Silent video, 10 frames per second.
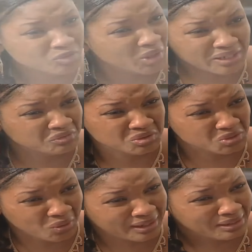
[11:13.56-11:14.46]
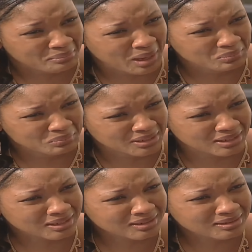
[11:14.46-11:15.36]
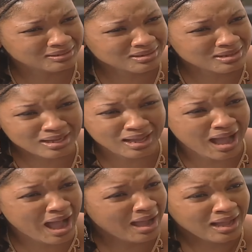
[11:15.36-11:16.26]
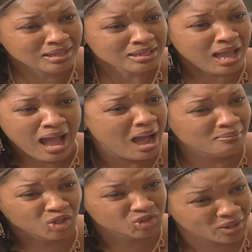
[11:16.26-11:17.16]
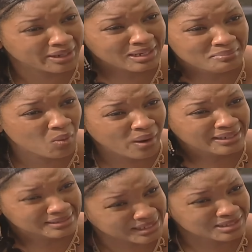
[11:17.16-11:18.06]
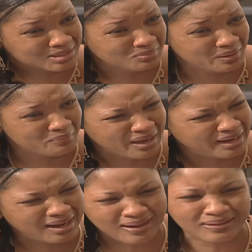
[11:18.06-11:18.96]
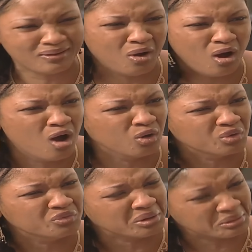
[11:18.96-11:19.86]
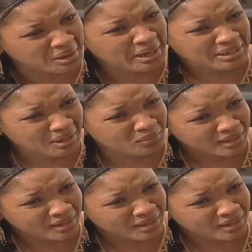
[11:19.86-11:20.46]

not even talking about me. I'm not talking about what he did to me, but Uncle, for crying out